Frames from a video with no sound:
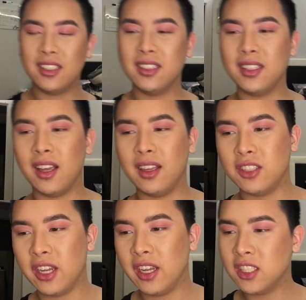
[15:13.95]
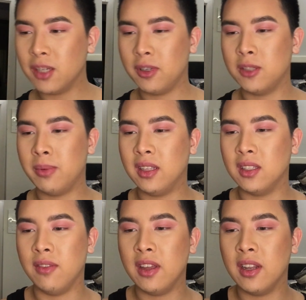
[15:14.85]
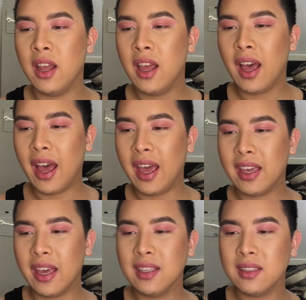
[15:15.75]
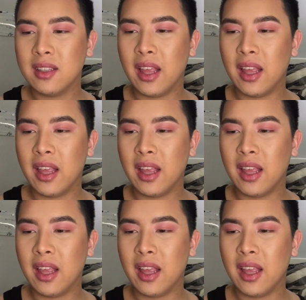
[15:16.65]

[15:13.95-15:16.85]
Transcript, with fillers: just a change of perspective. And I guess,